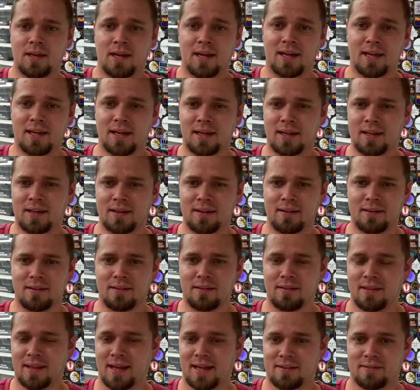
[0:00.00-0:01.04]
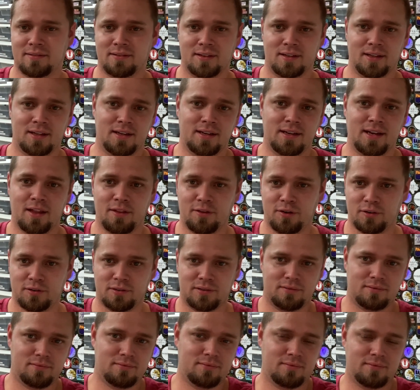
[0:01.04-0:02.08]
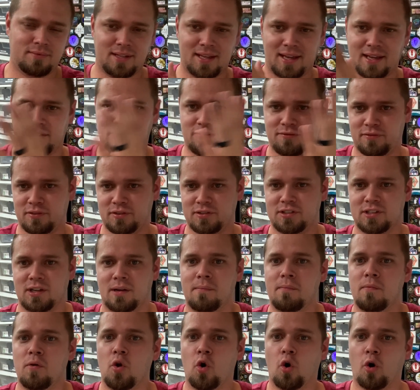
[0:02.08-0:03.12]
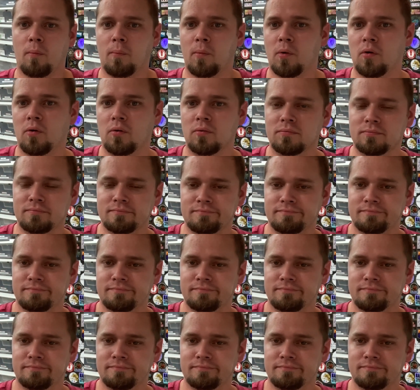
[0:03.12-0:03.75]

and that's another test for some normal,